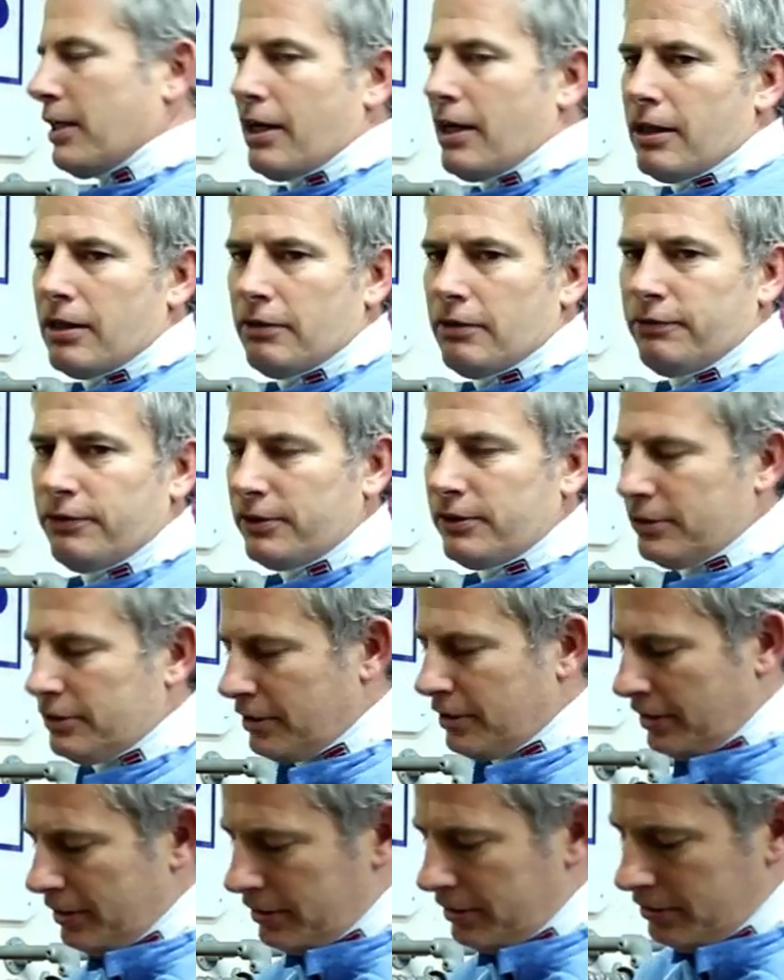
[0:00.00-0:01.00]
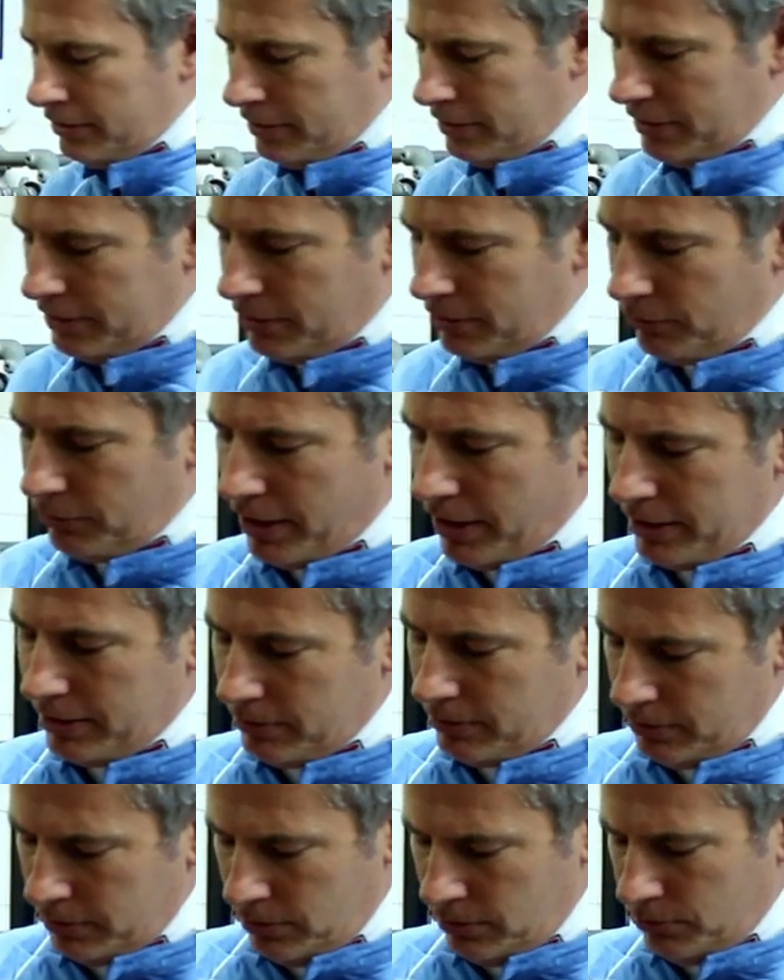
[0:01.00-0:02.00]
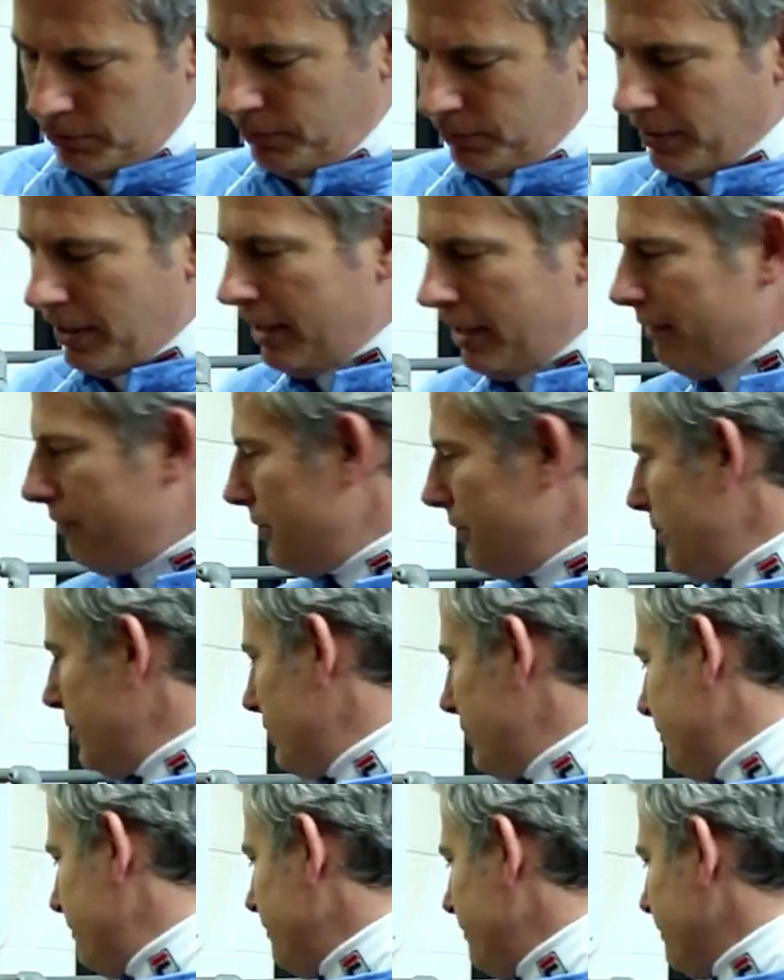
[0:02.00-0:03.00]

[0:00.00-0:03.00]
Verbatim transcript: colour for the season is the red with navy